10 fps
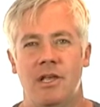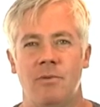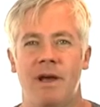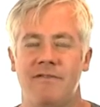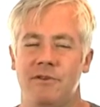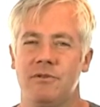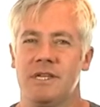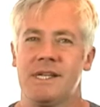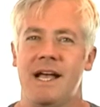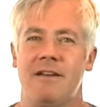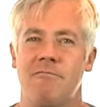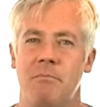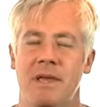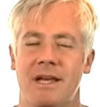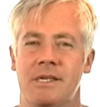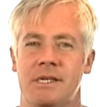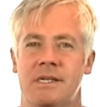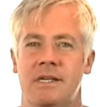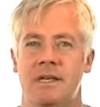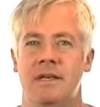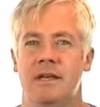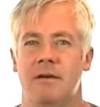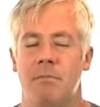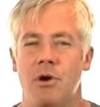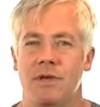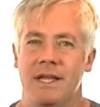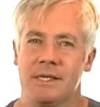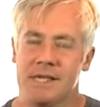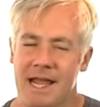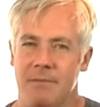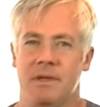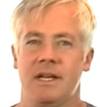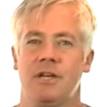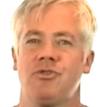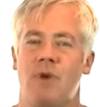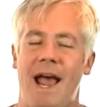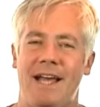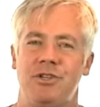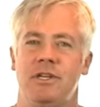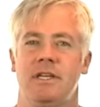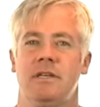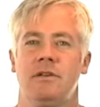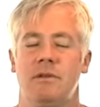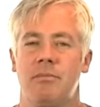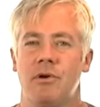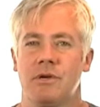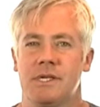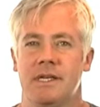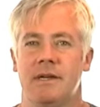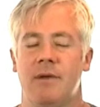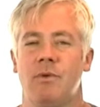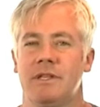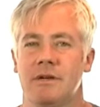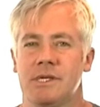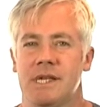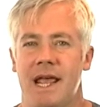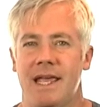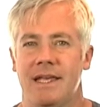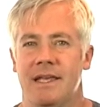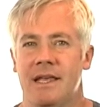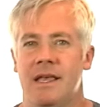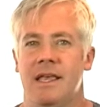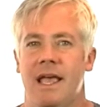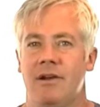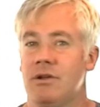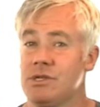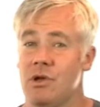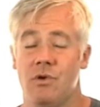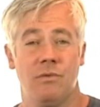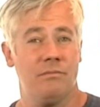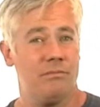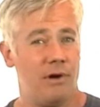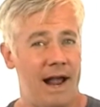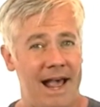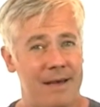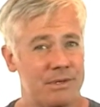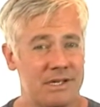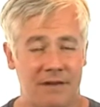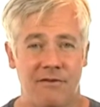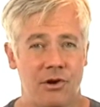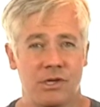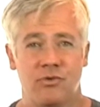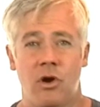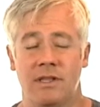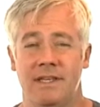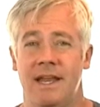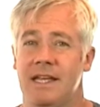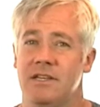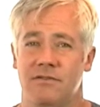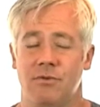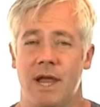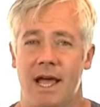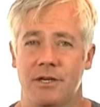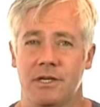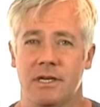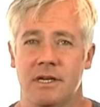You might feel this kind of mix of both excitement, attraction to the person and what they're saying, and also perhaps a very strongly negative reaction.